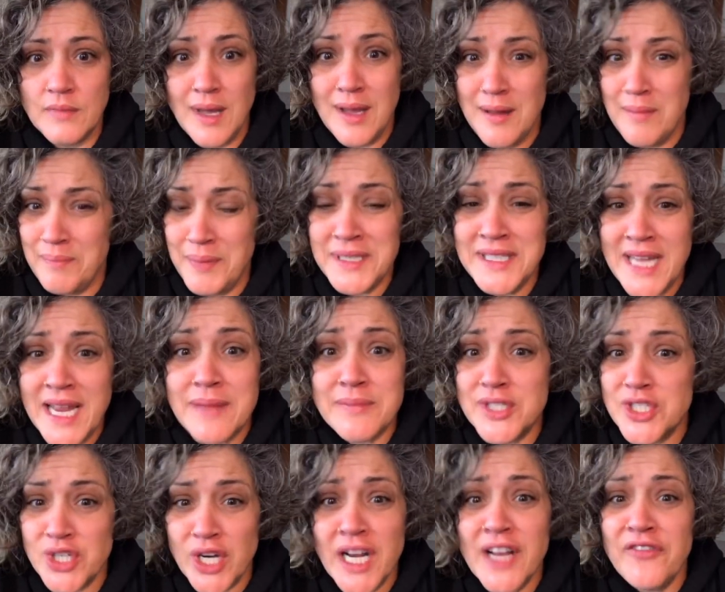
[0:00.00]
But damn
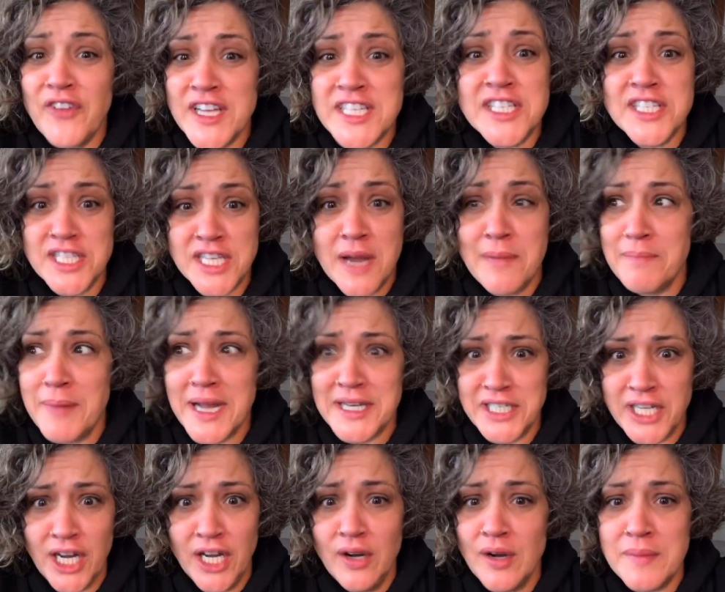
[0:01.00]
straight if I stub my
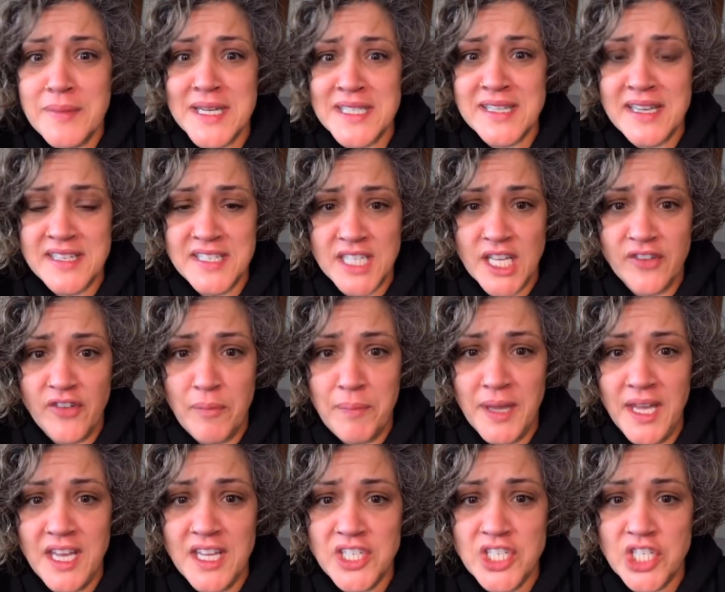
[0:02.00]
toe, I'm gonna say son of a
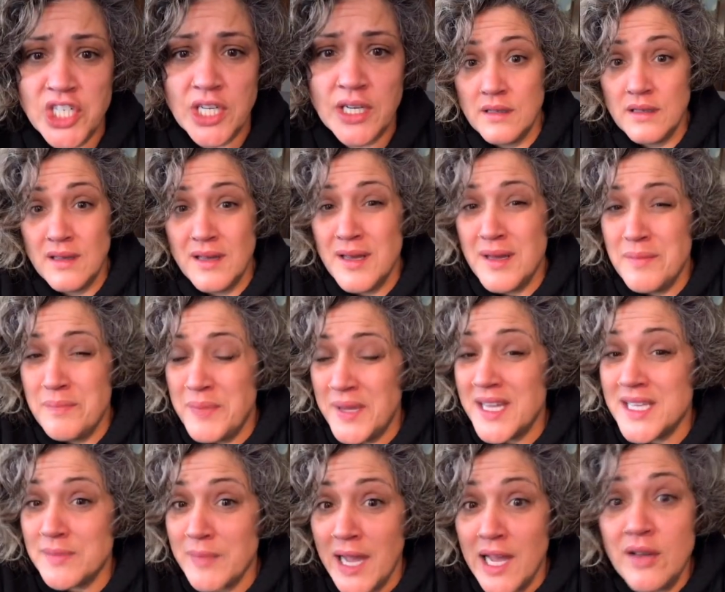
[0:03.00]
bitch.
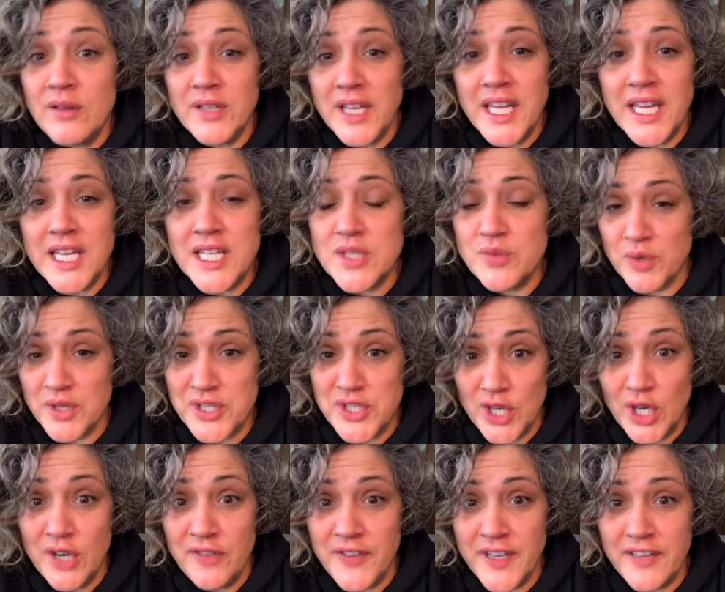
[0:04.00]
Because my own kids
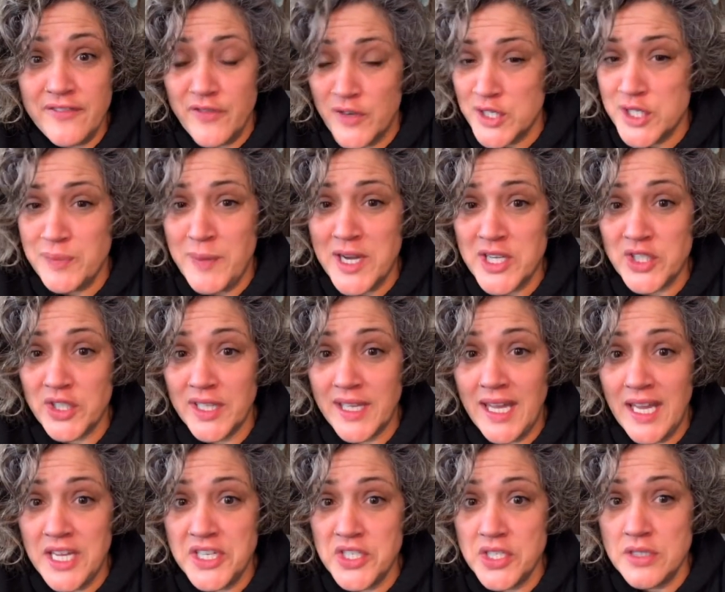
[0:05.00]
reserve it for special
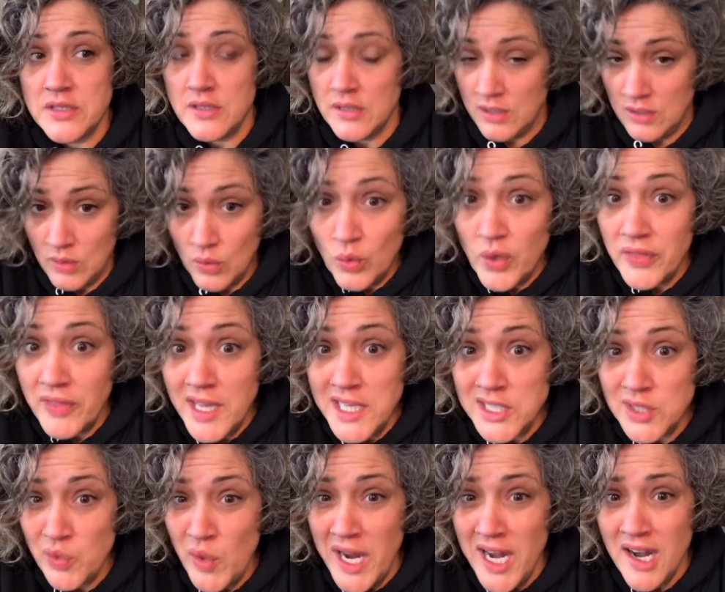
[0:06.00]
occasions. When they
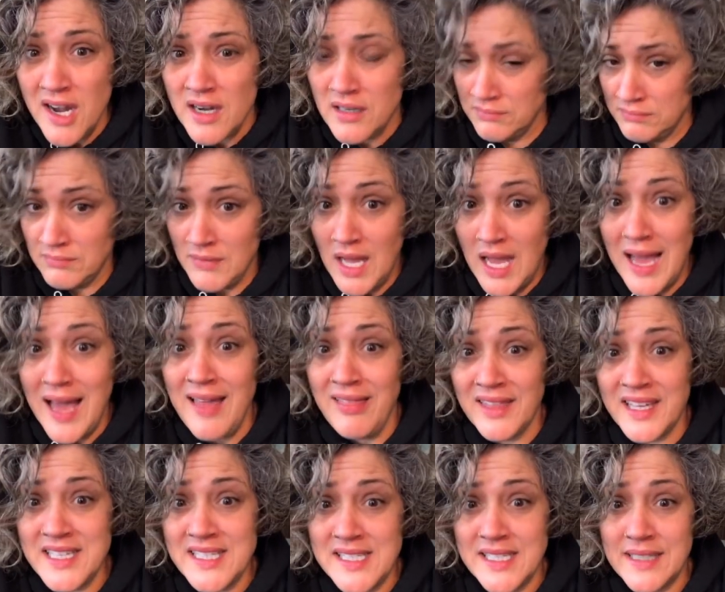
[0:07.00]
swear, I'll
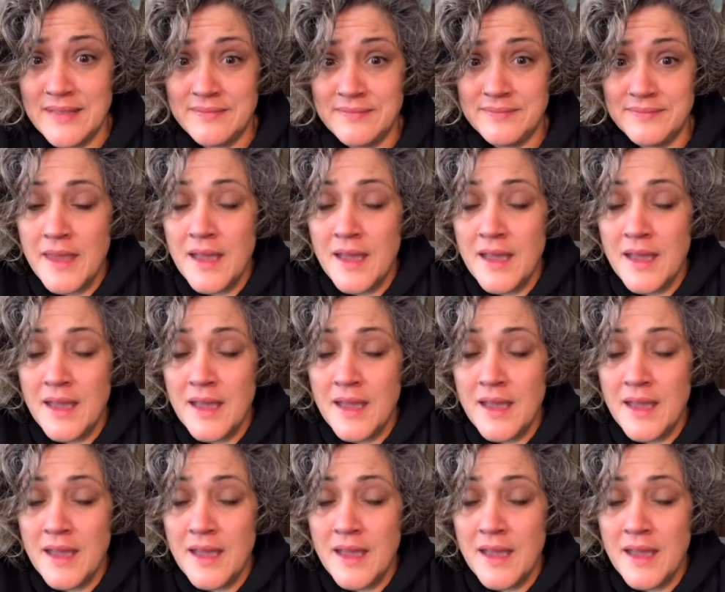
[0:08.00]
listen.